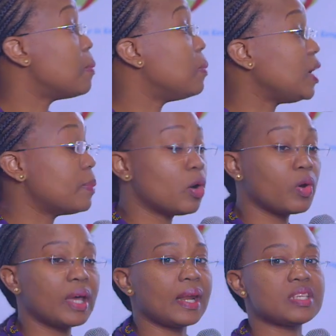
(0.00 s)
labor
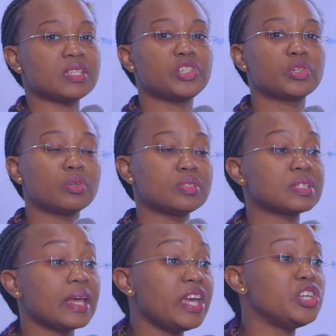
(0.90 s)

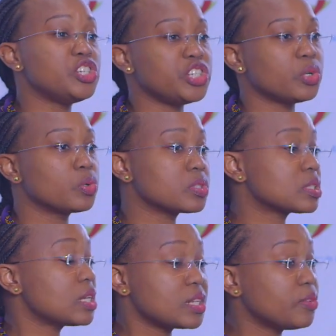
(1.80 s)
organizations,
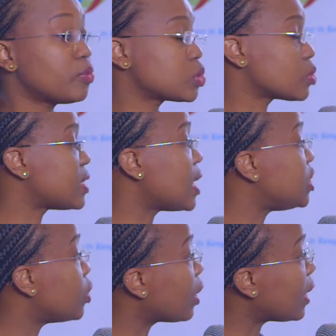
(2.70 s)
NGOs, civil
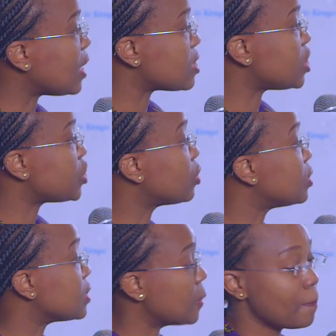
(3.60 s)
society organizations.